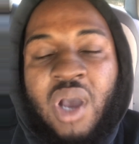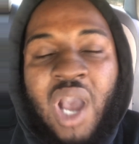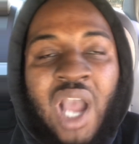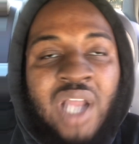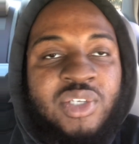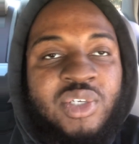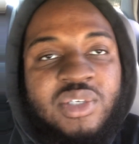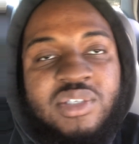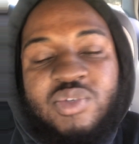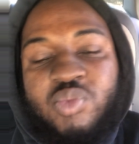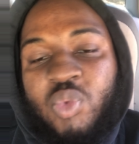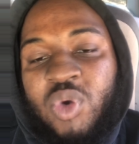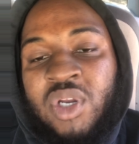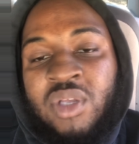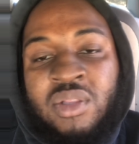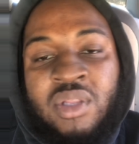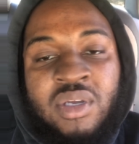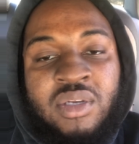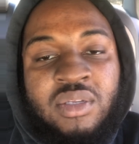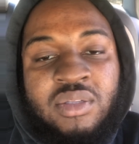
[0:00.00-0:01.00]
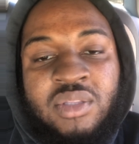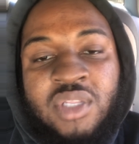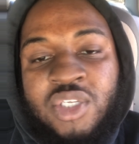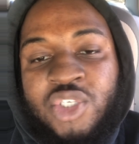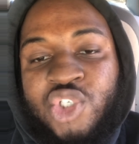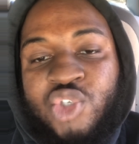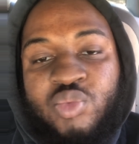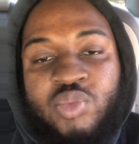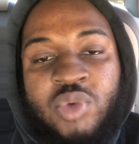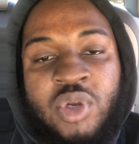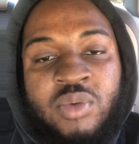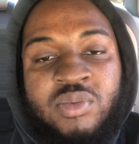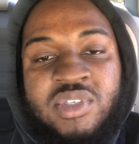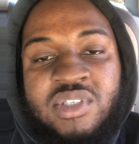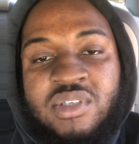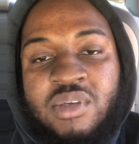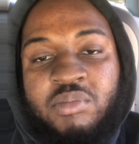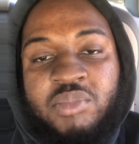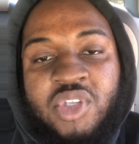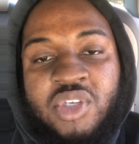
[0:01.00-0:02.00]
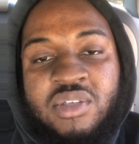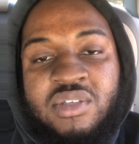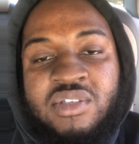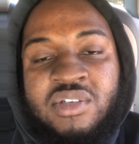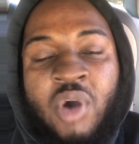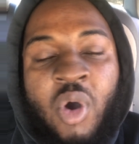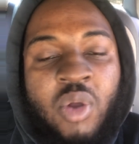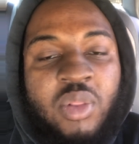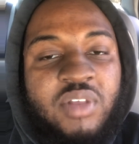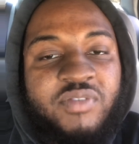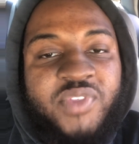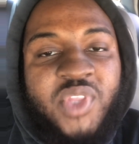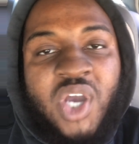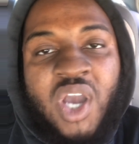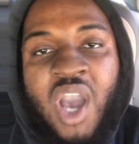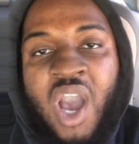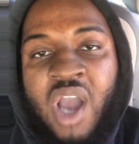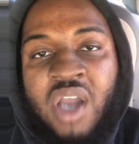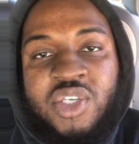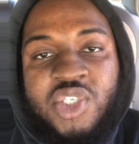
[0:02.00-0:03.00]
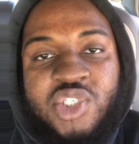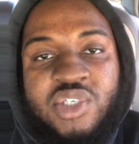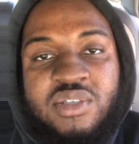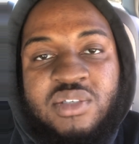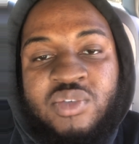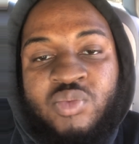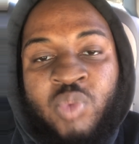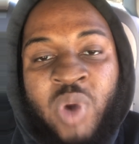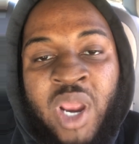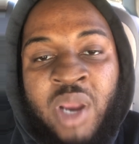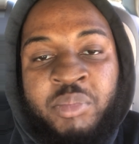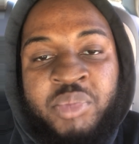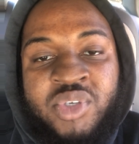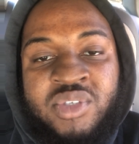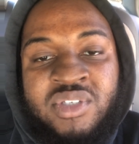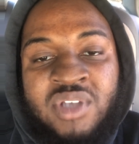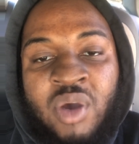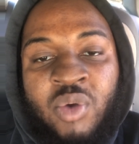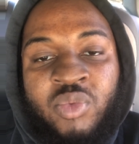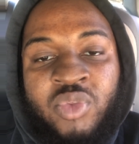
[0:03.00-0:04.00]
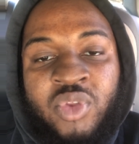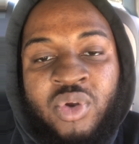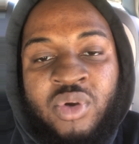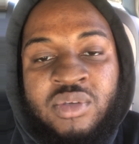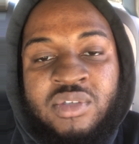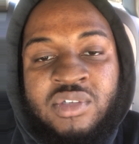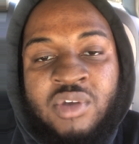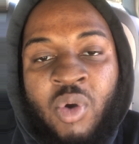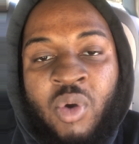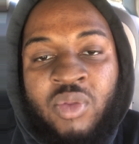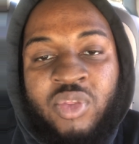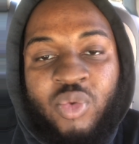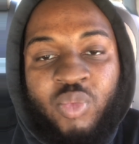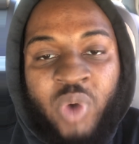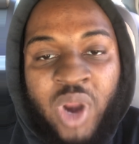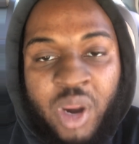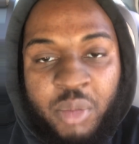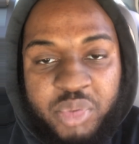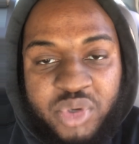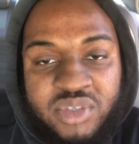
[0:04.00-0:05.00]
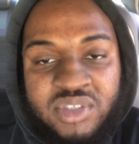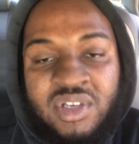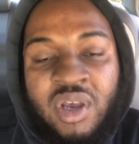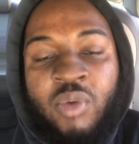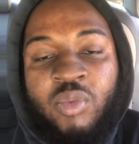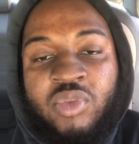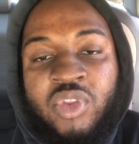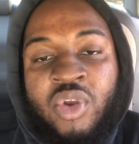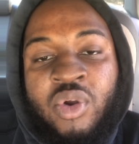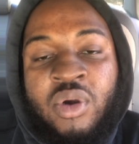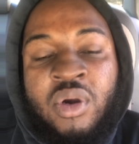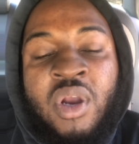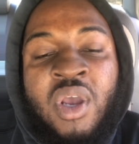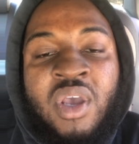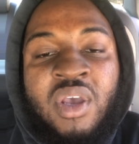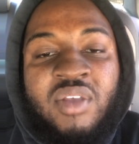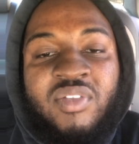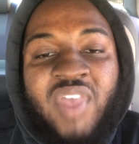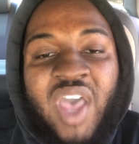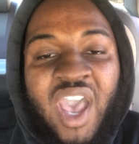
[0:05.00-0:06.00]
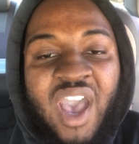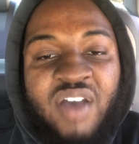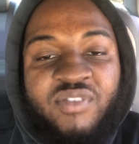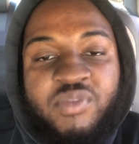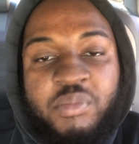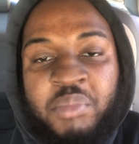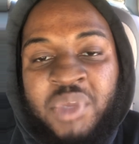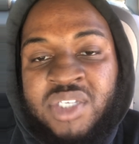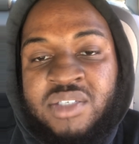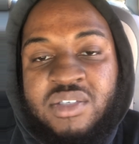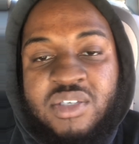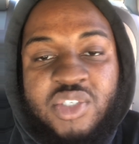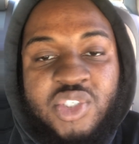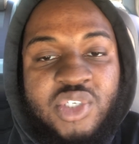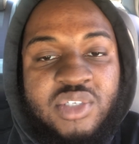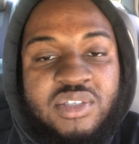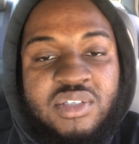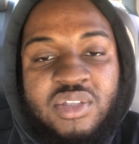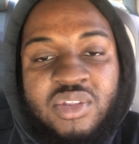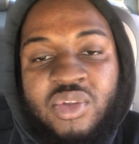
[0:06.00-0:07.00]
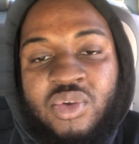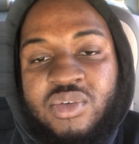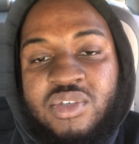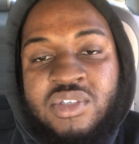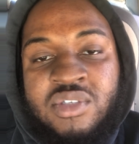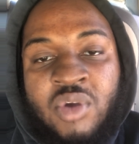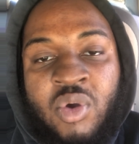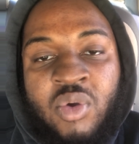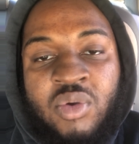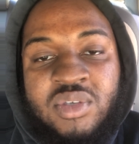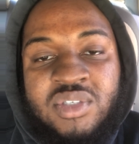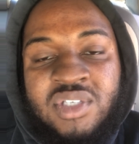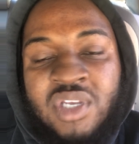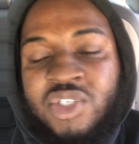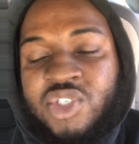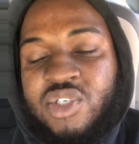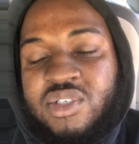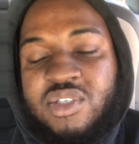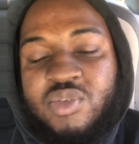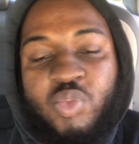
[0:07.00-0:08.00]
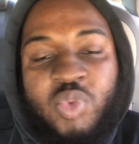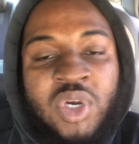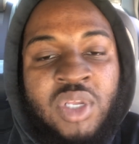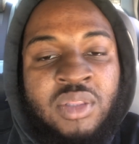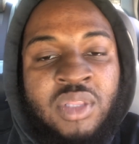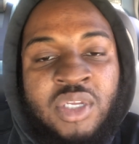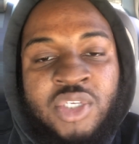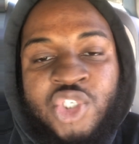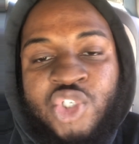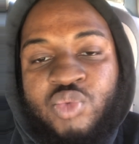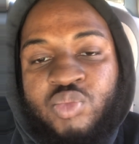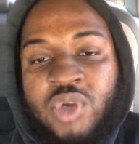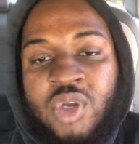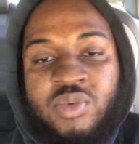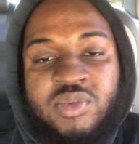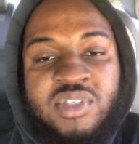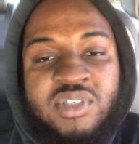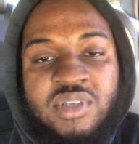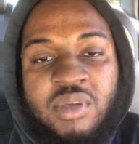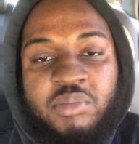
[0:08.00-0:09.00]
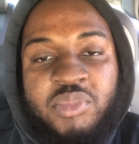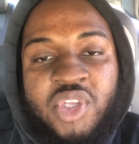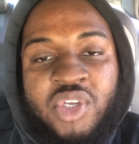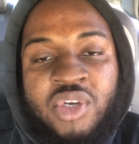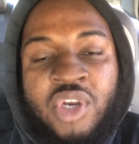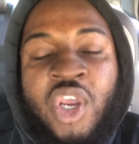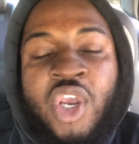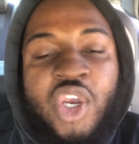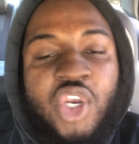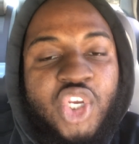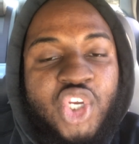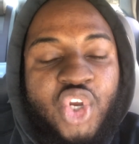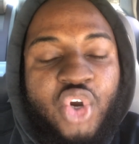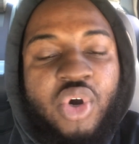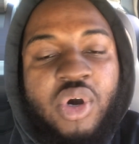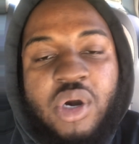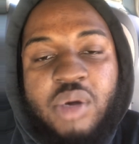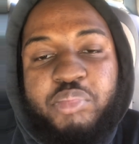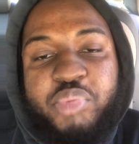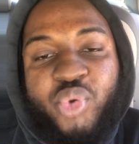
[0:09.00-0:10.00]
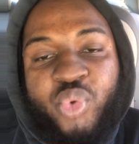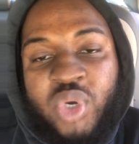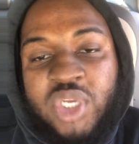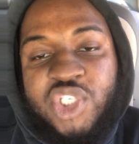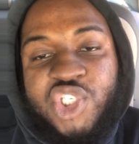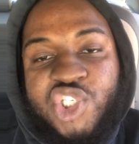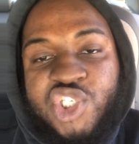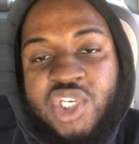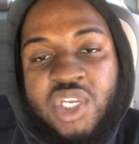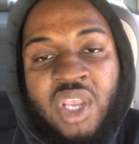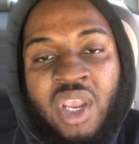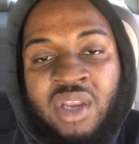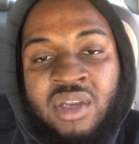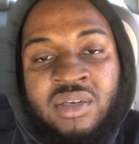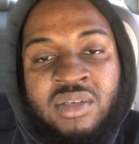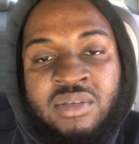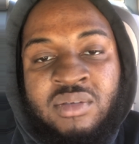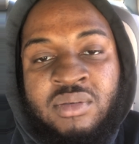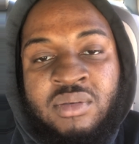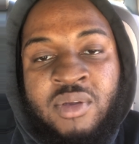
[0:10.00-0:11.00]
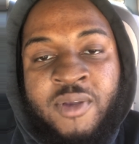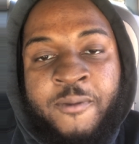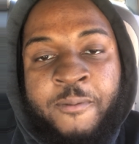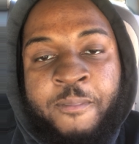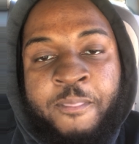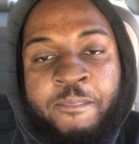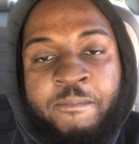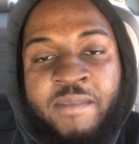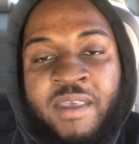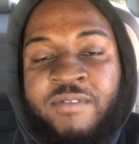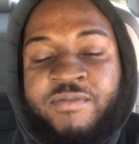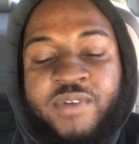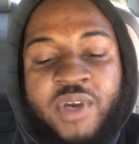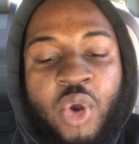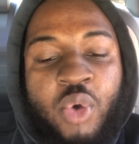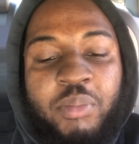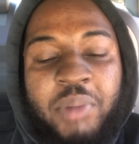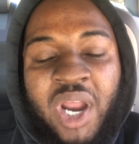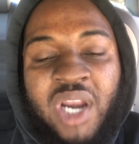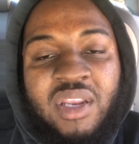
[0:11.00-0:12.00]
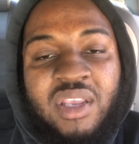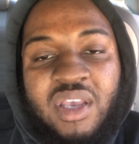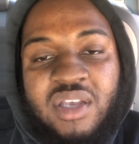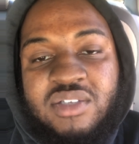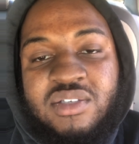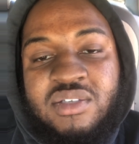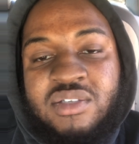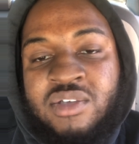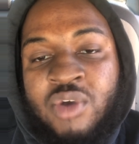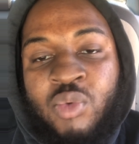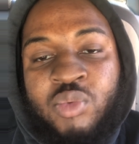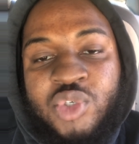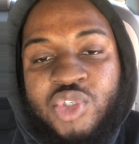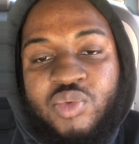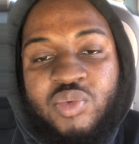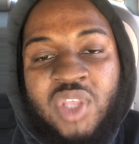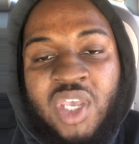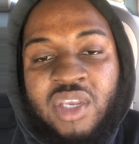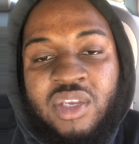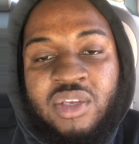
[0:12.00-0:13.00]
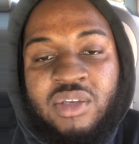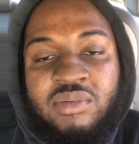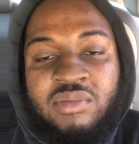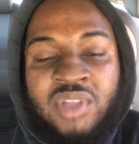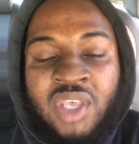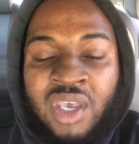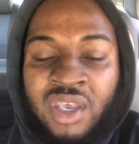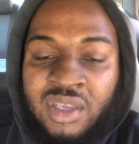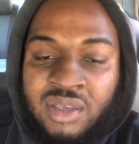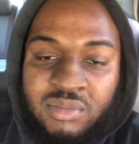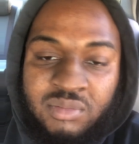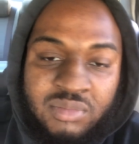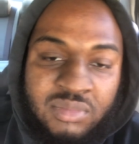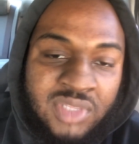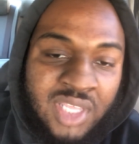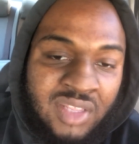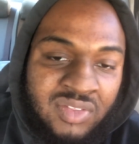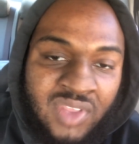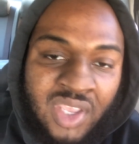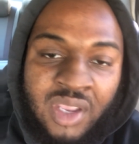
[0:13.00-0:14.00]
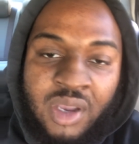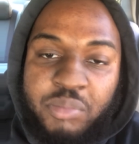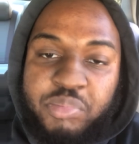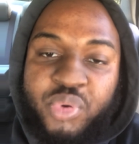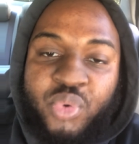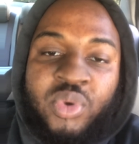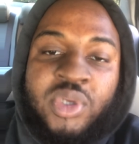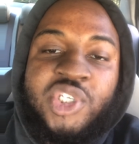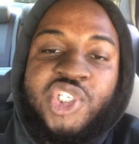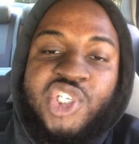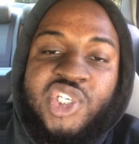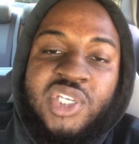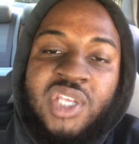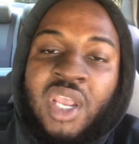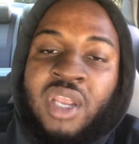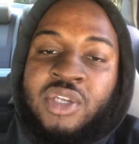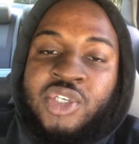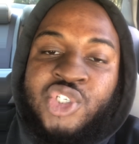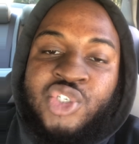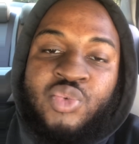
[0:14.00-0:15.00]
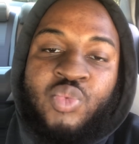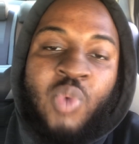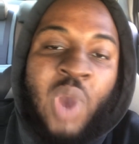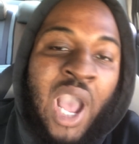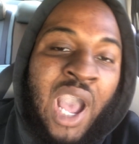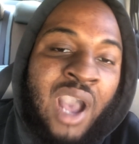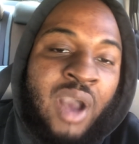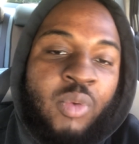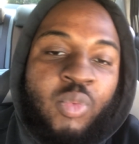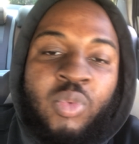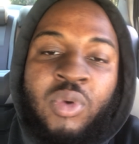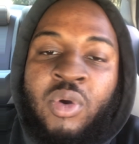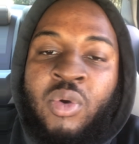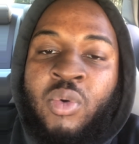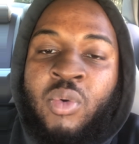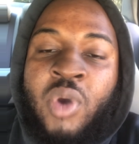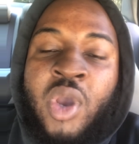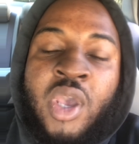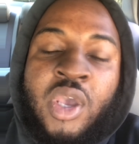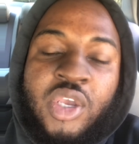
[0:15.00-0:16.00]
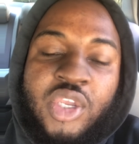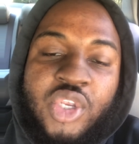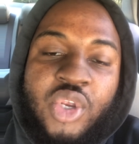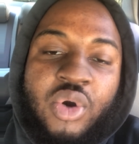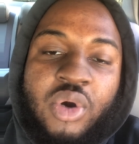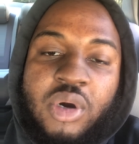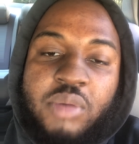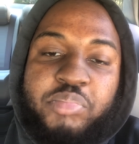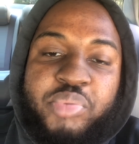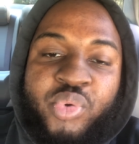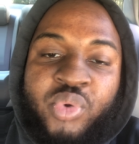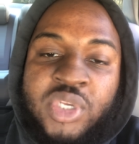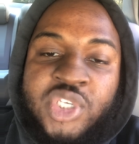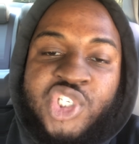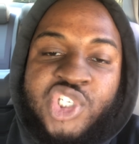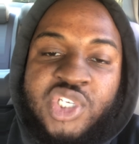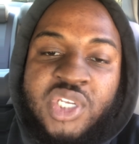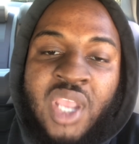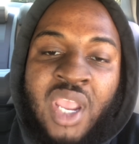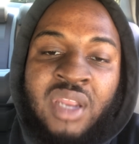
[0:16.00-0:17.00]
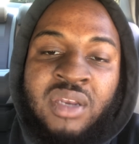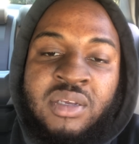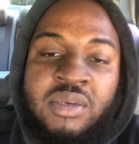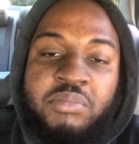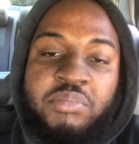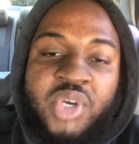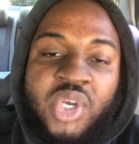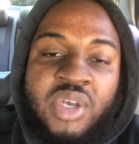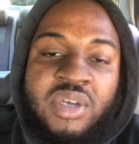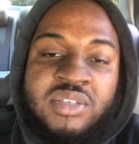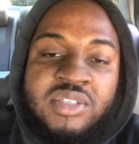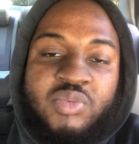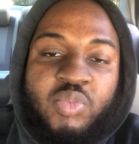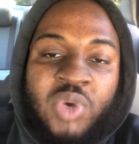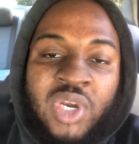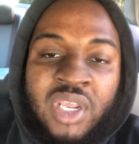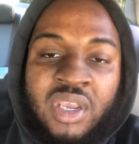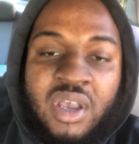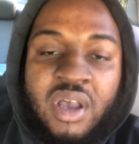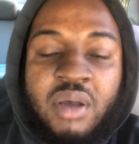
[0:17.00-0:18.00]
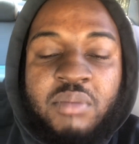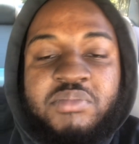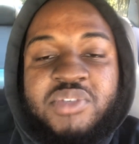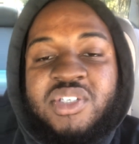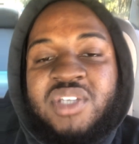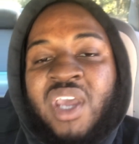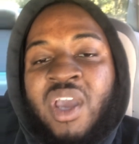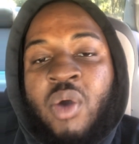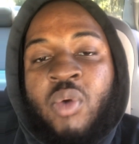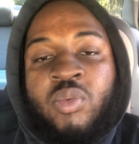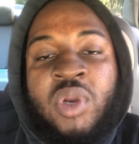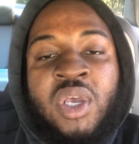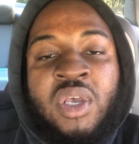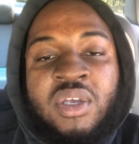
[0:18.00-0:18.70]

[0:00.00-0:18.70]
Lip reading: I just want to let you know something. To all of the conscious rappers out there, to all the rappers out there that have messages in their songs, I just want to let you know something. You're appreciated. If nobody has told you that they appreciate you, I will. You're appreciated, because when it comes down